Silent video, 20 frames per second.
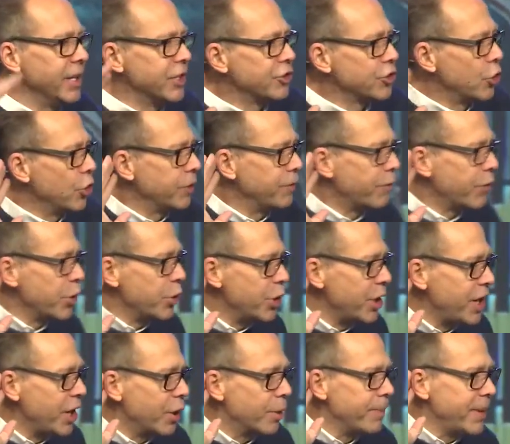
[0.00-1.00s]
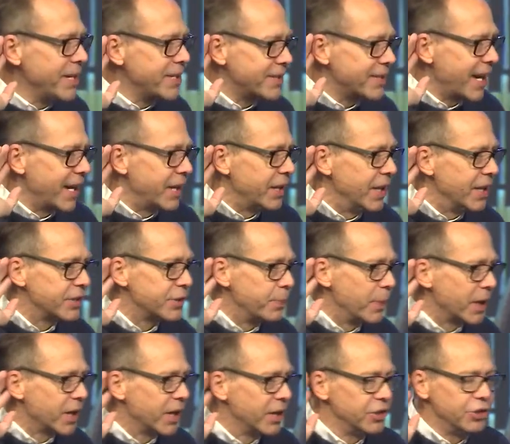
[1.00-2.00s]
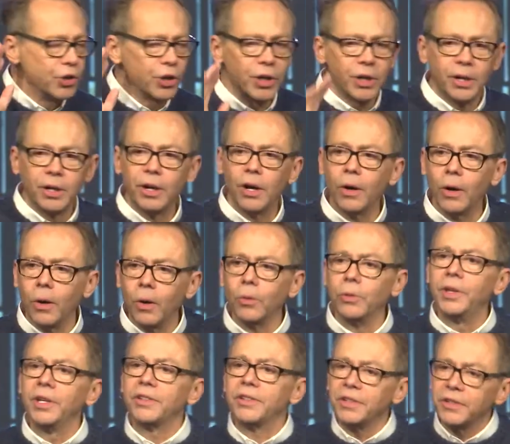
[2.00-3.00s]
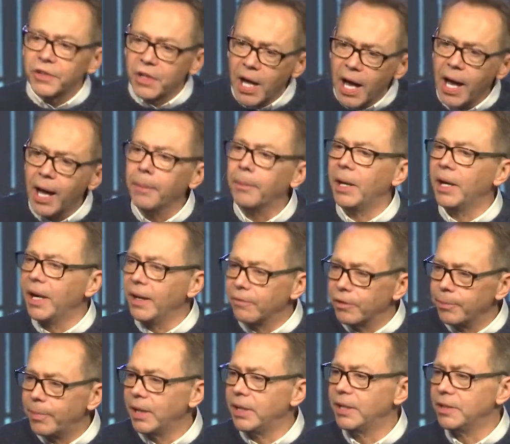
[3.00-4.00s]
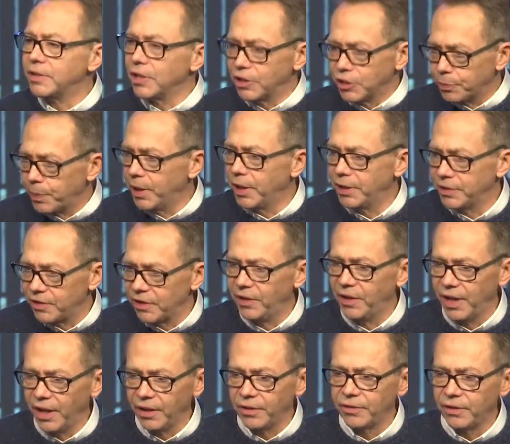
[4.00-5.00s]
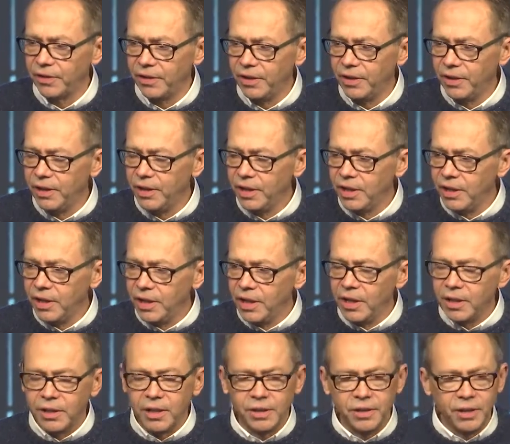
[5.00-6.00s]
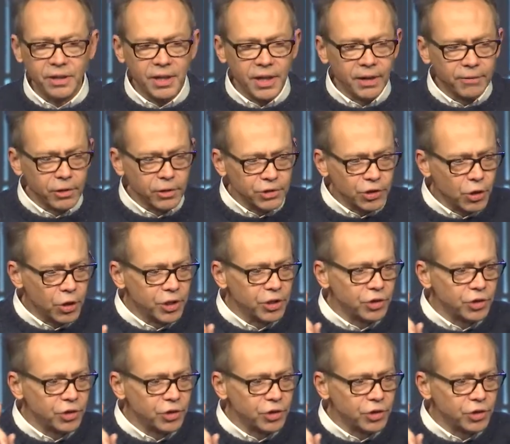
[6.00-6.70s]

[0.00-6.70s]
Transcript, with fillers: it's good for you to hear me saying this, because you're going to know, oh, this is common. Everybody's experiencing this. That the devil is going